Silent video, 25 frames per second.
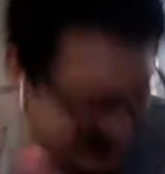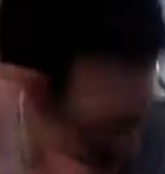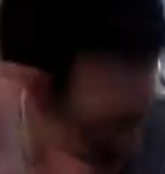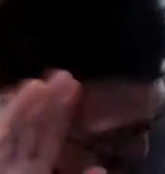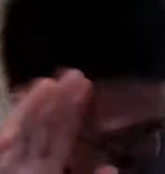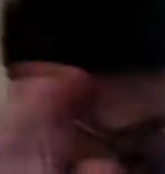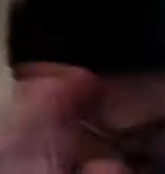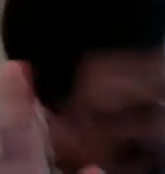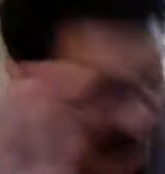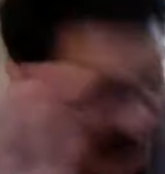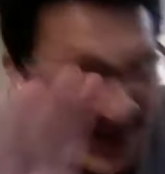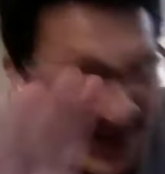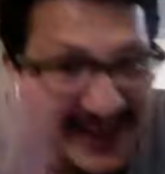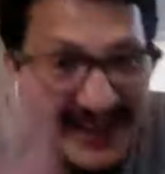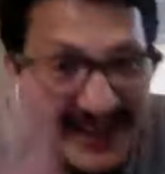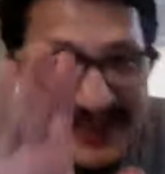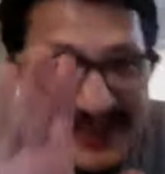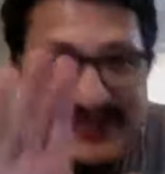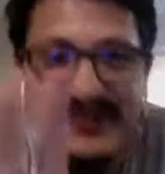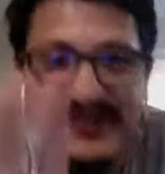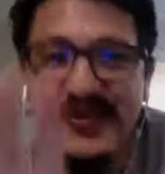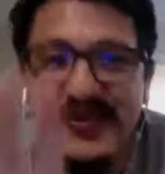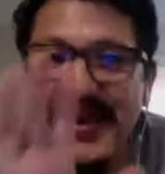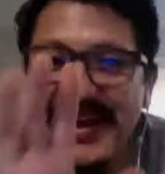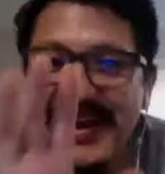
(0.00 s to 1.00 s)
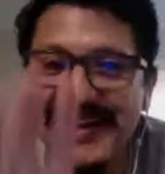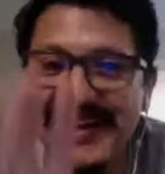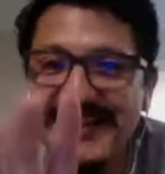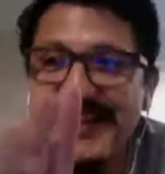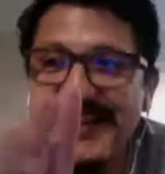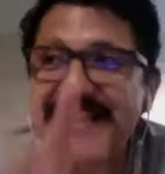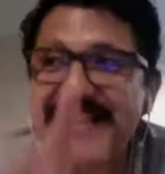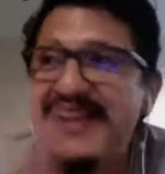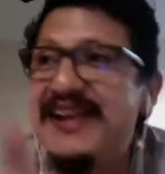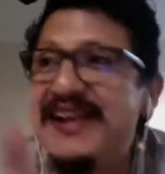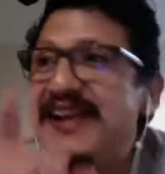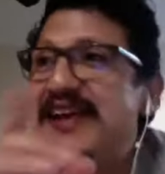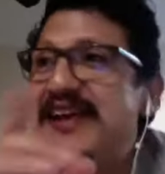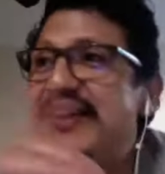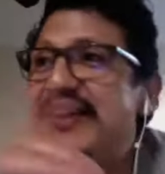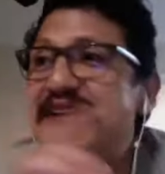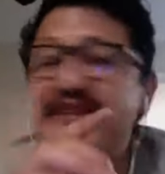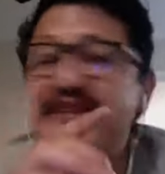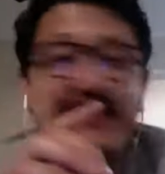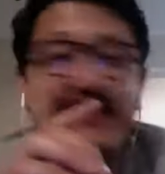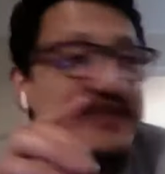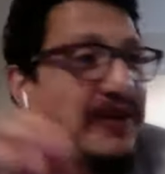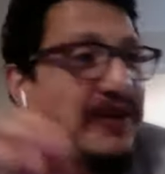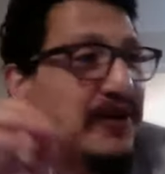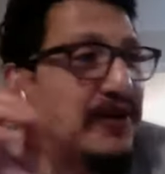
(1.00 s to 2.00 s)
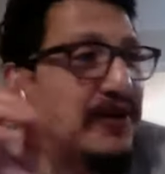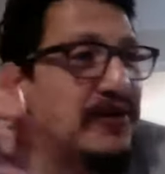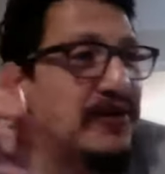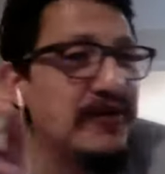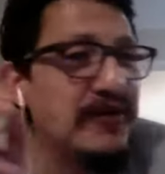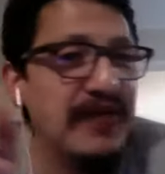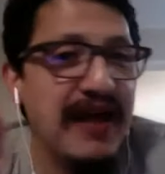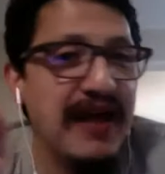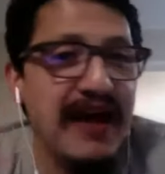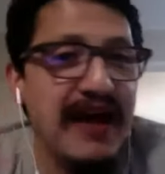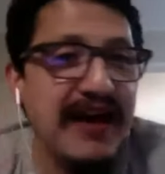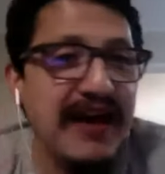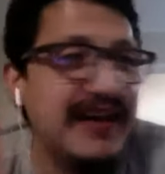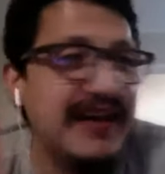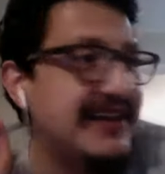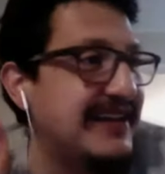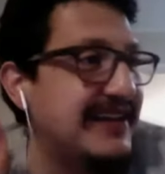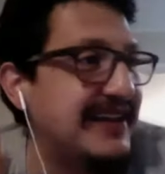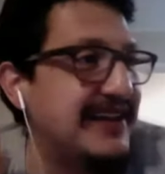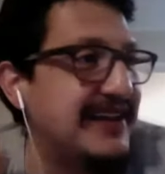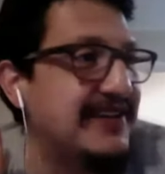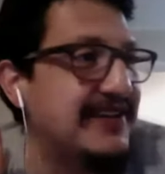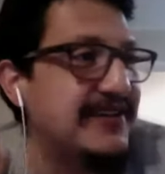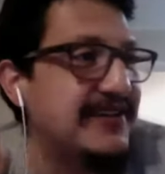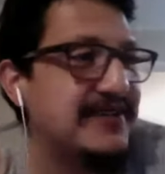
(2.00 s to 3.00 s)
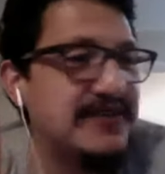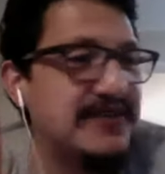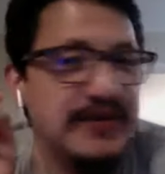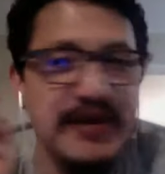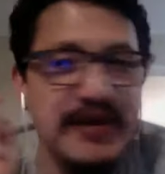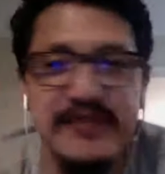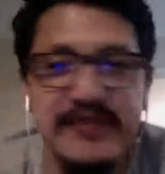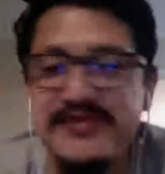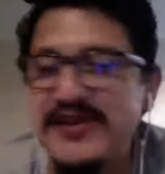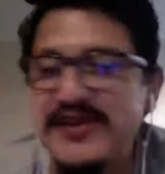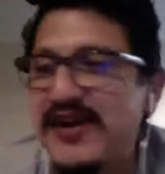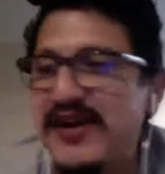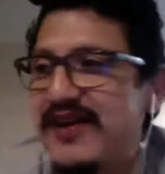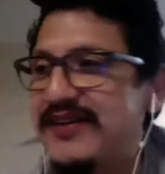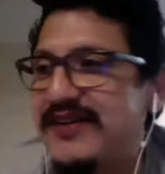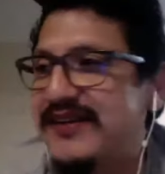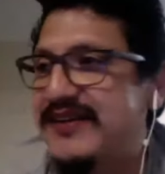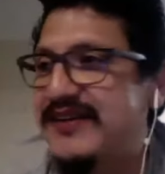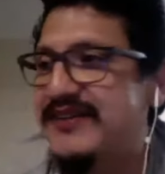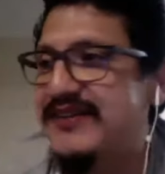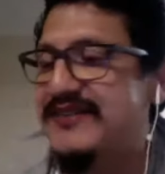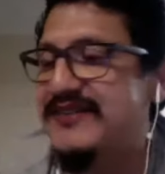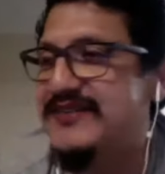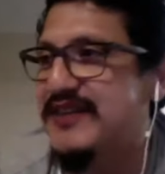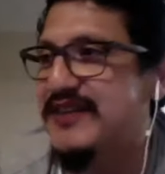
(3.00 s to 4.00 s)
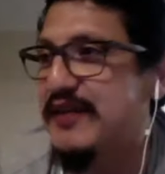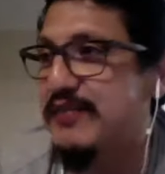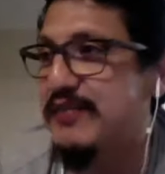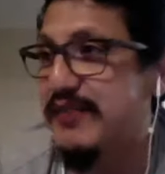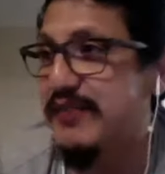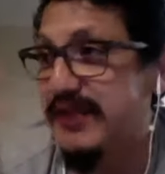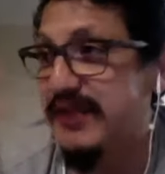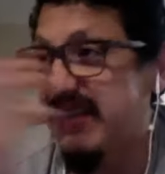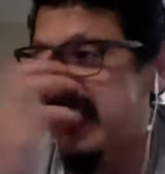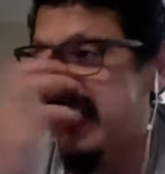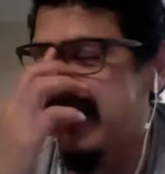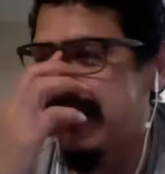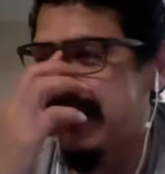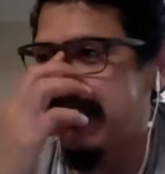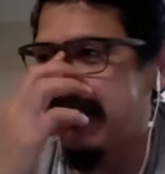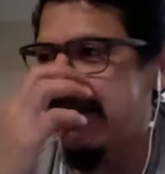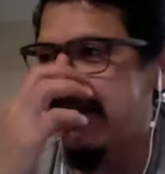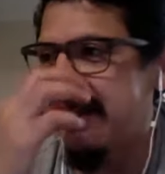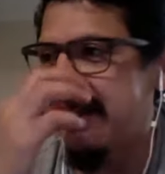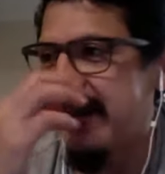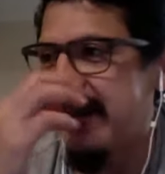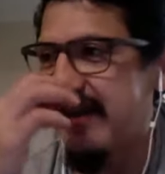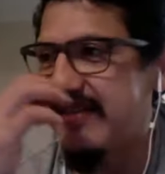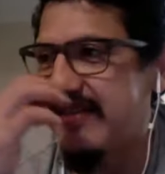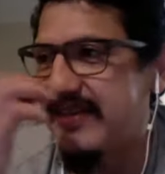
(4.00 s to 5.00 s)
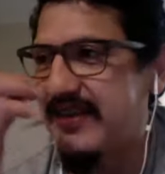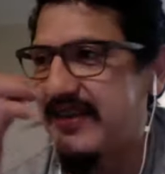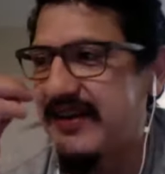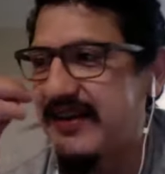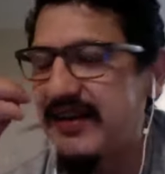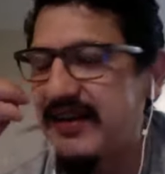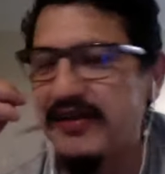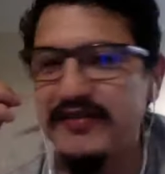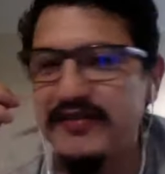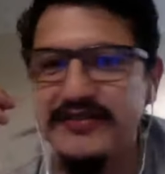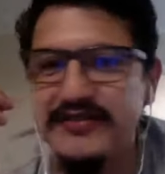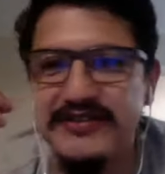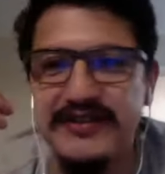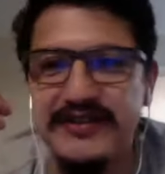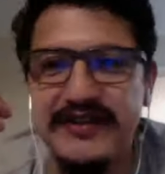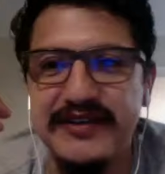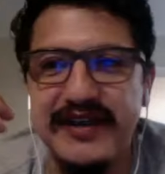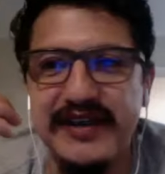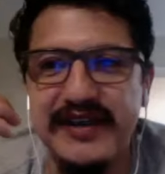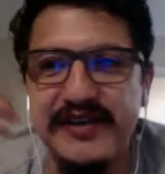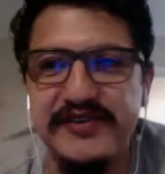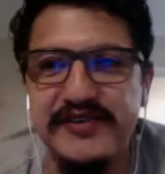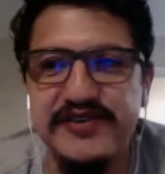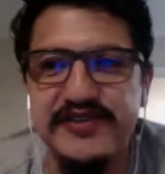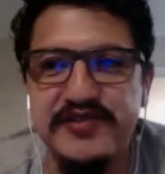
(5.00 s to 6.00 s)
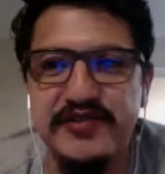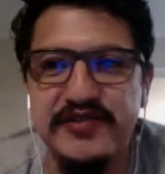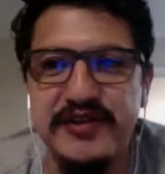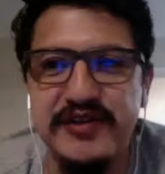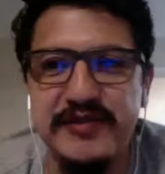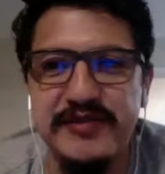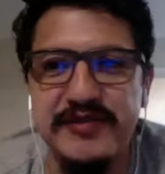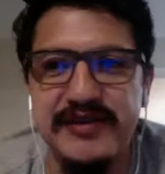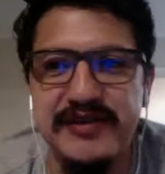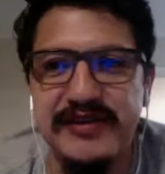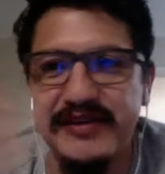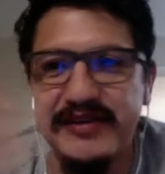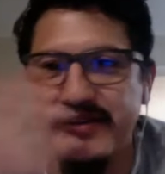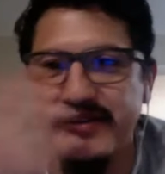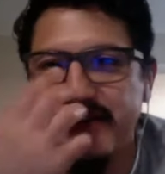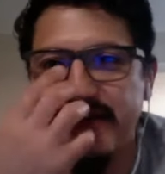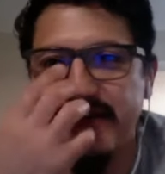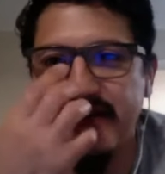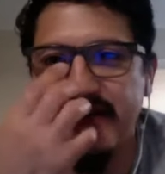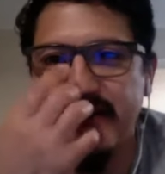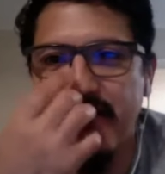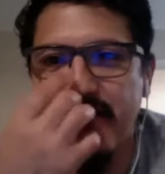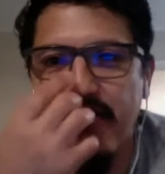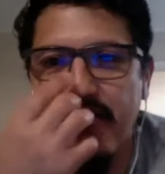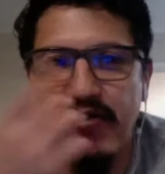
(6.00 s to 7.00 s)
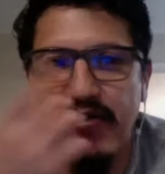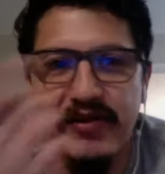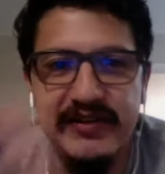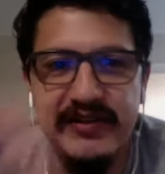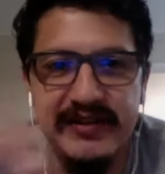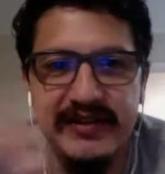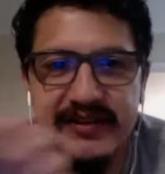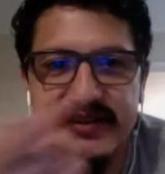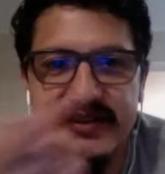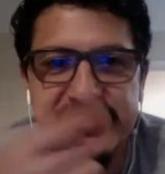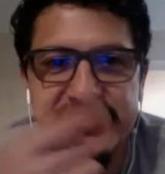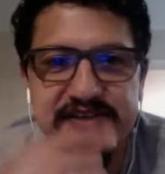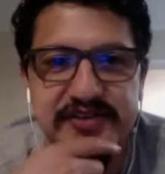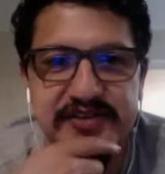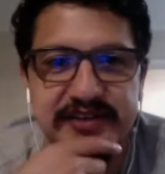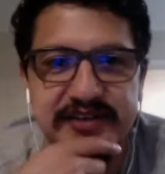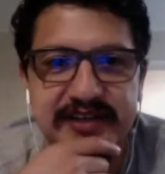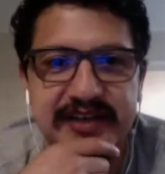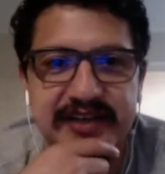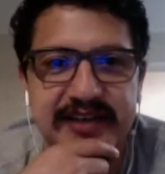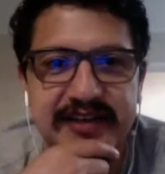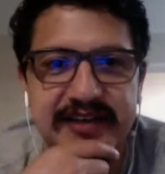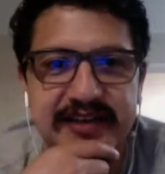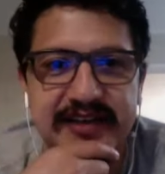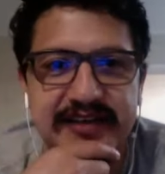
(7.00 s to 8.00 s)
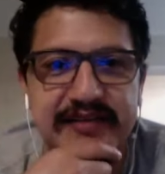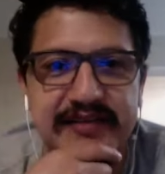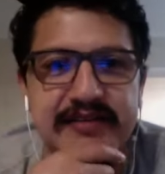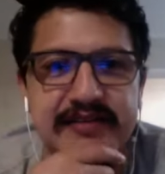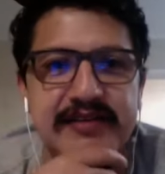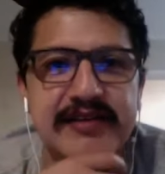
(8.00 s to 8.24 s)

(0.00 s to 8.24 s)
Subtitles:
wait, wait. So I'm talking to somebody, and then all of a sudden I hear screaming, and they're like, "Oh, I think that's your kid."